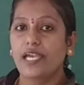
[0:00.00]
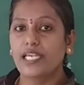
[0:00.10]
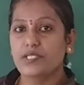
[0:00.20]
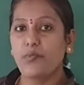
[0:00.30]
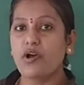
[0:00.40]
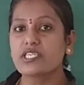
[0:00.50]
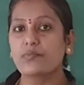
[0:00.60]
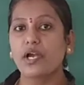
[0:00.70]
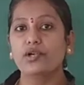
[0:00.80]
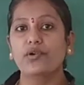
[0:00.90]
it is
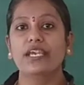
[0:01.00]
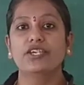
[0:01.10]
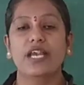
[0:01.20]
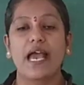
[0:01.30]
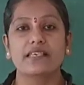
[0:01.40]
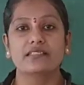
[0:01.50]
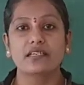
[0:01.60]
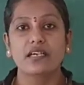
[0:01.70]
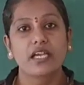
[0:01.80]
possible to initialize